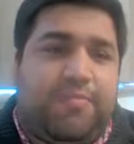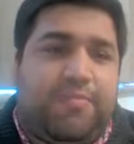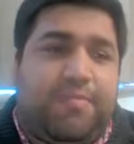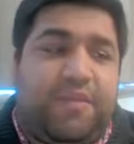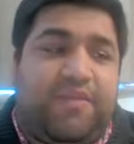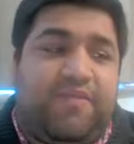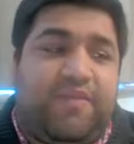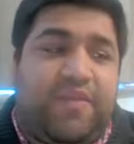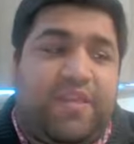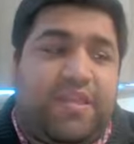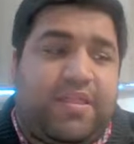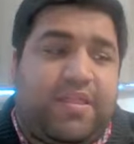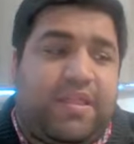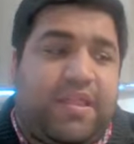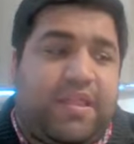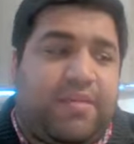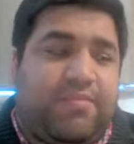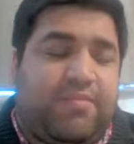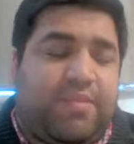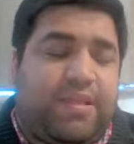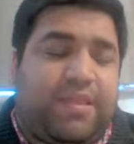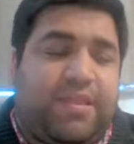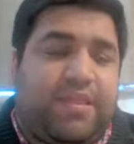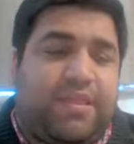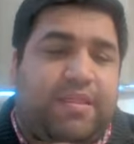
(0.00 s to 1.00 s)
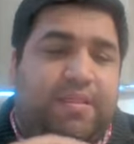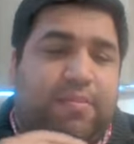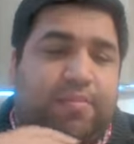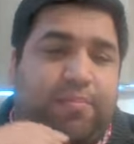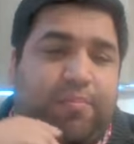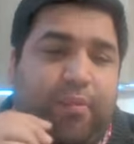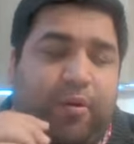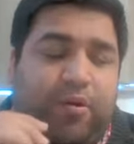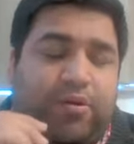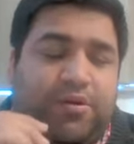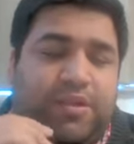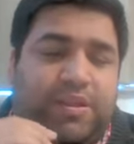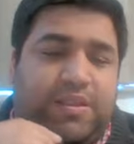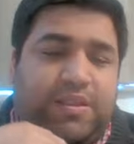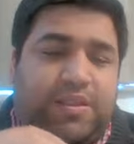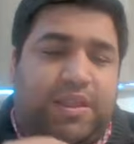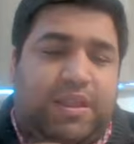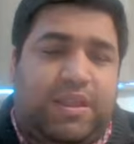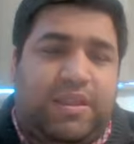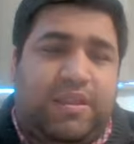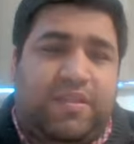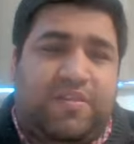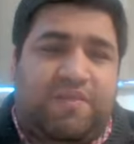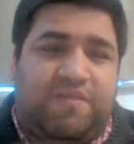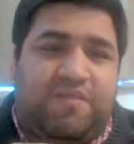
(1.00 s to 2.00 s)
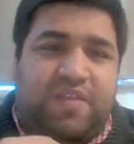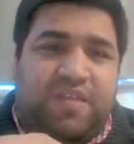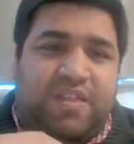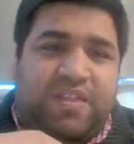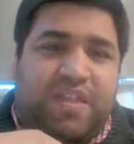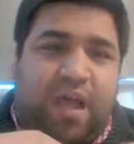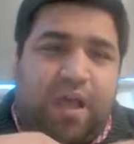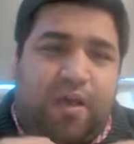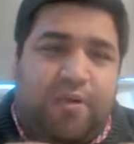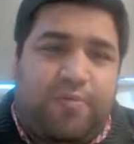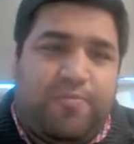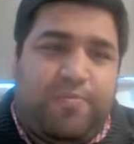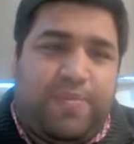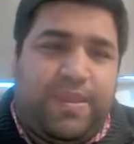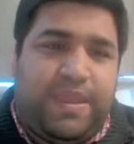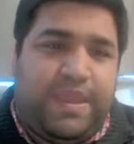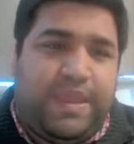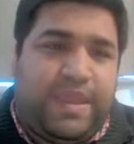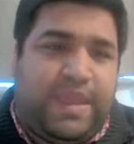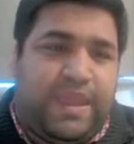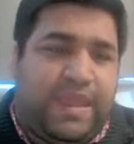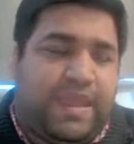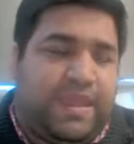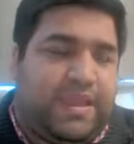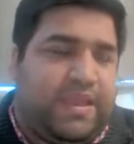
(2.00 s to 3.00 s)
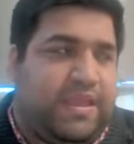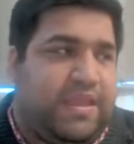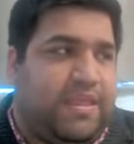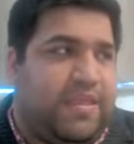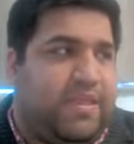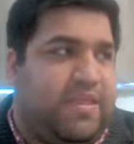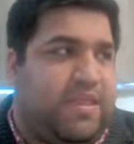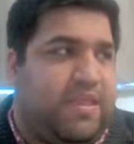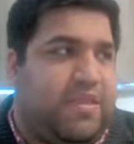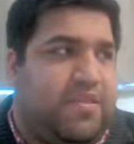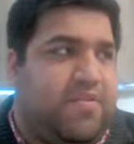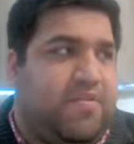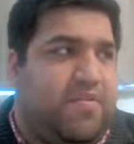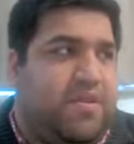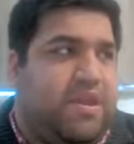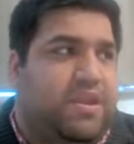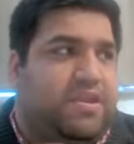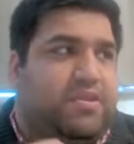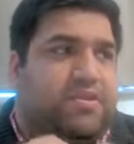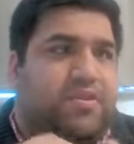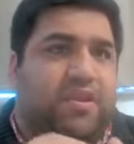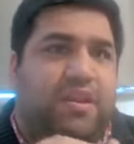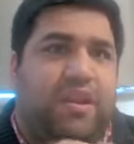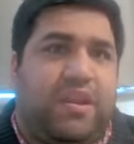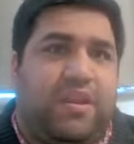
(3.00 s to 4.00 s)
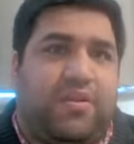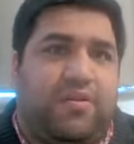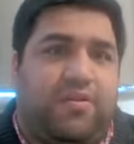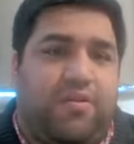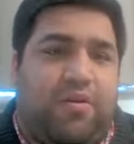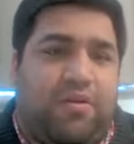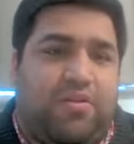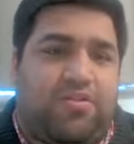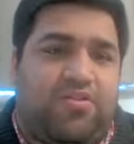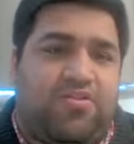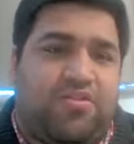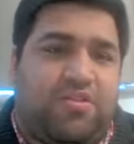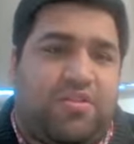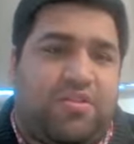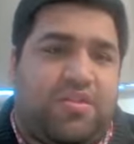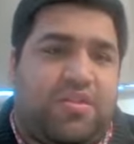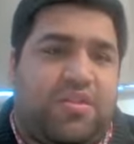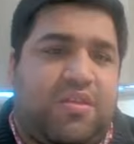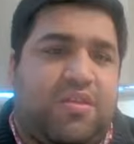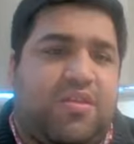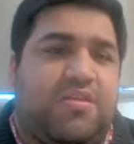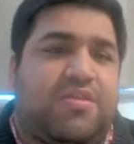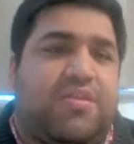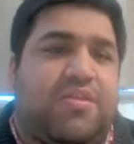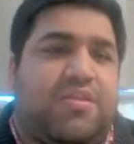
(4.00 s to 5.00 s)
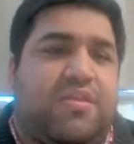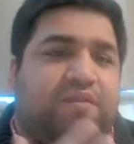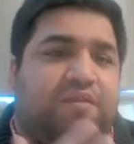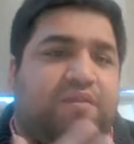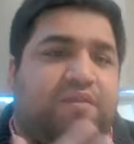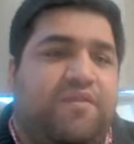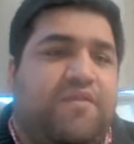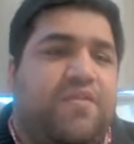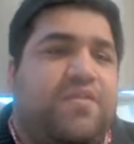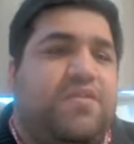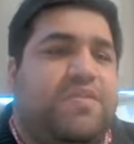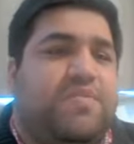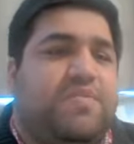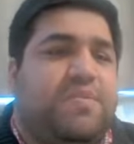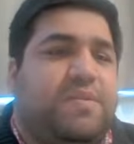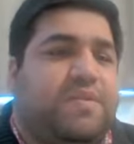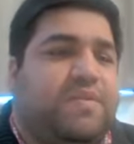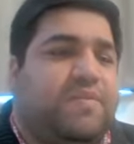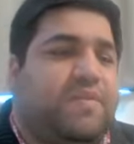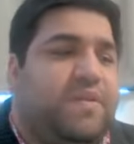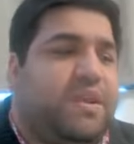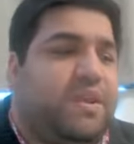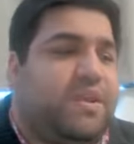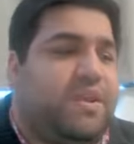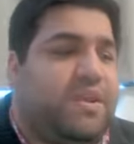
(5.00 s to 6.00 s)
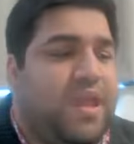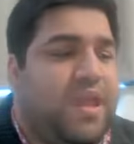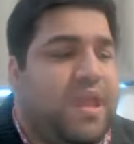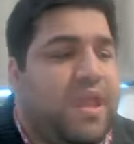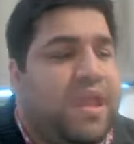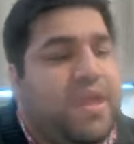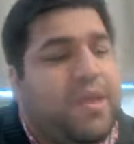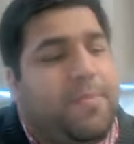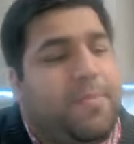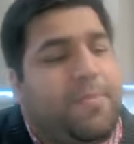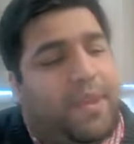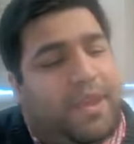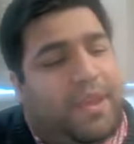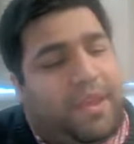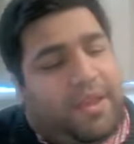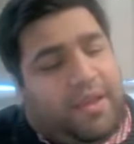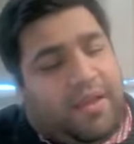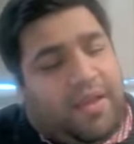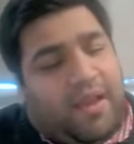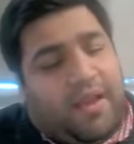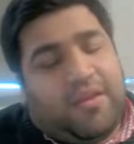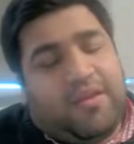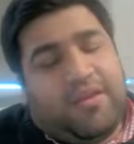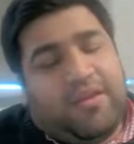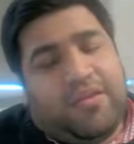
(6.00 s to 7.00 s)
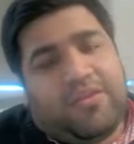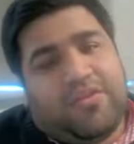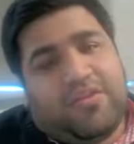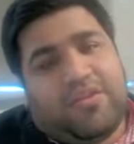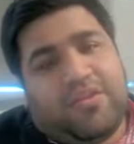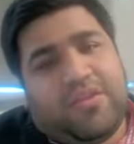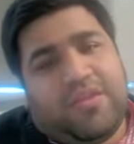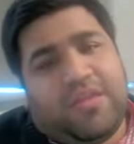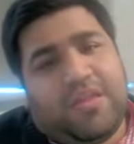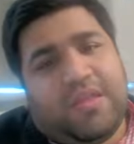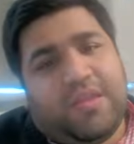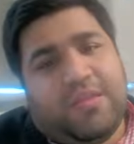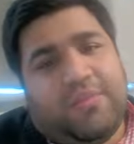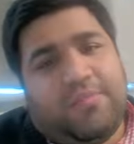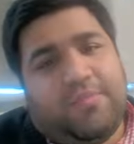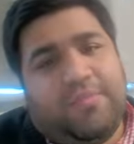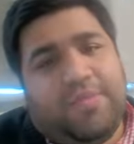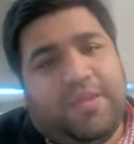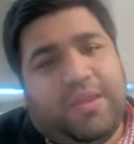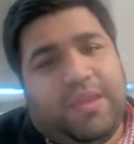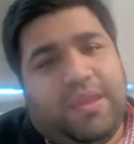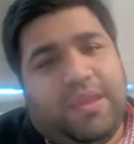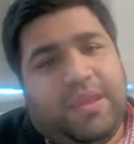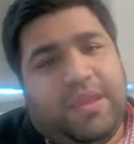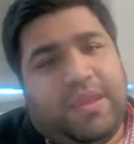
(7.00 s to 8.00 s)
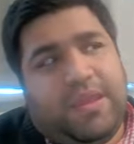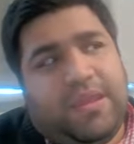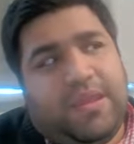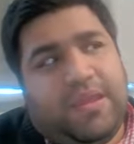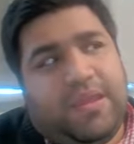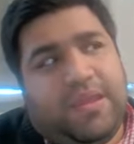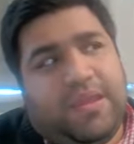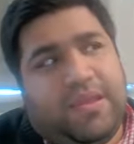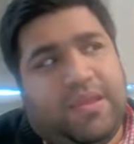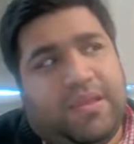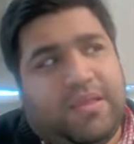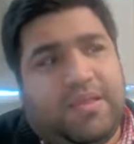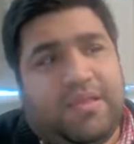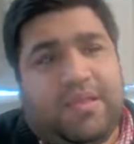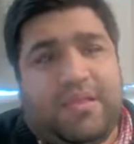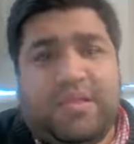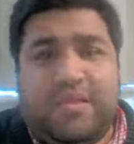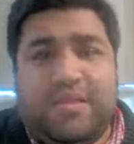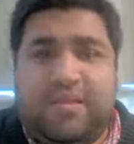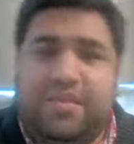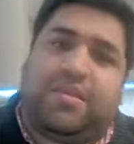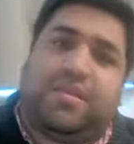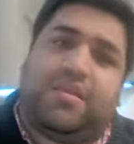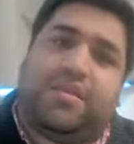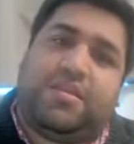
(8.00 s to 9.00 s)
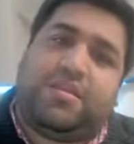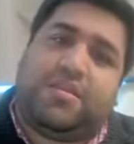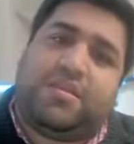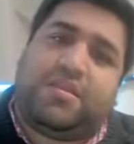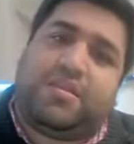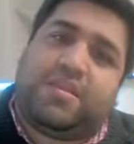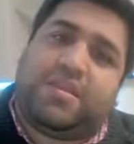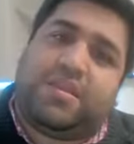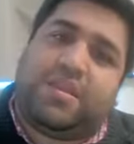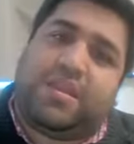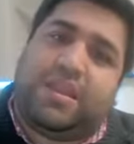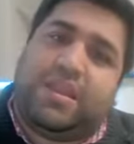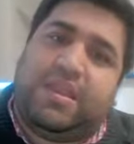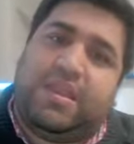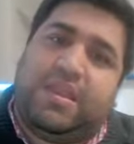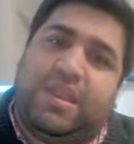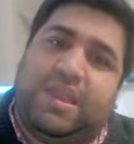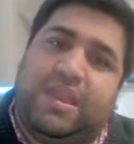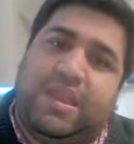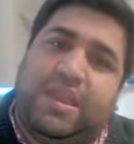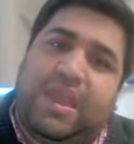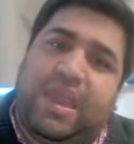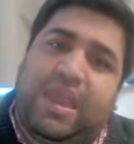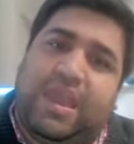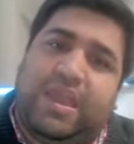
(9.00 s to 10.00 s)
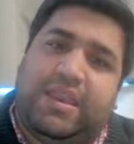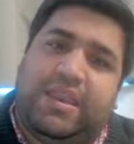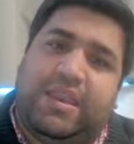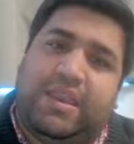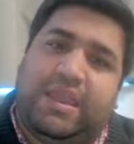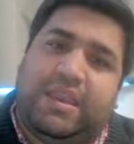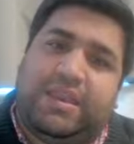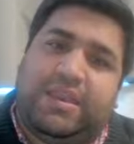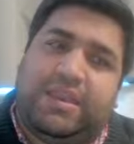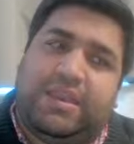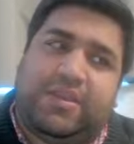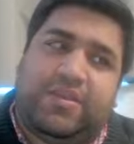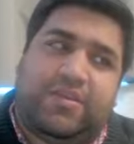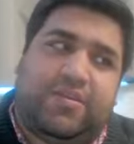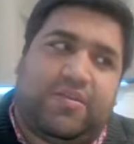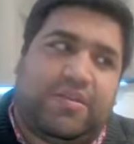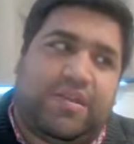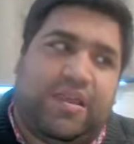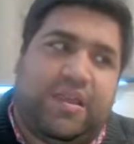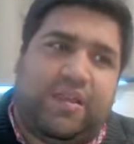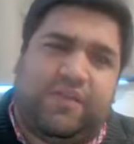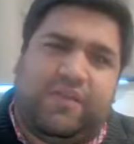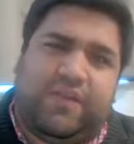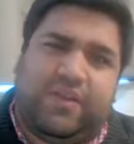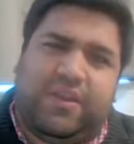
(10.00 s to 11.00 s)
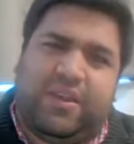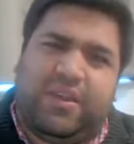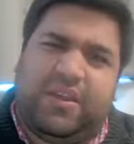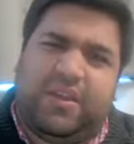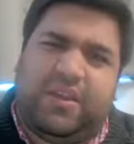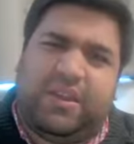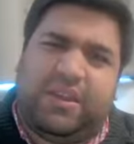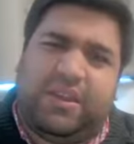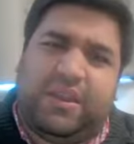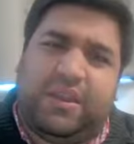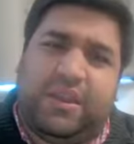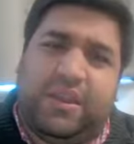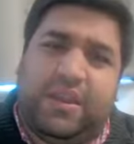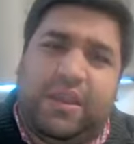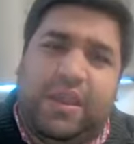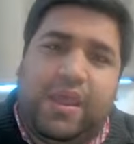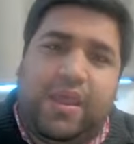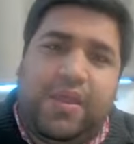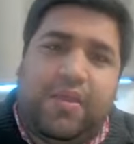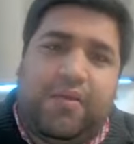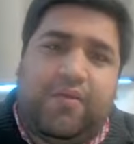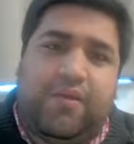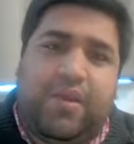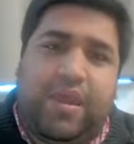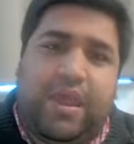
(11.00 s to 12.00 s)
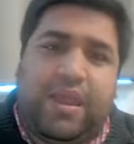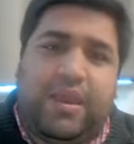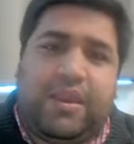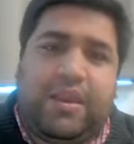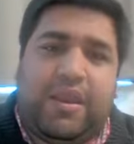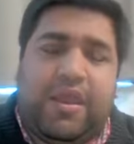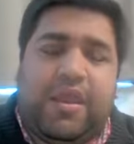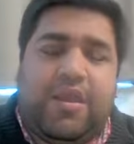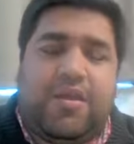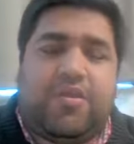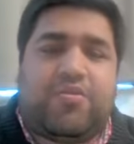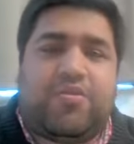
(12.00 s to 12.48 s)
But important thing is without being inconsiderate or incautious. There's a difference between being courageous and being silly and getting yourself hurt, right?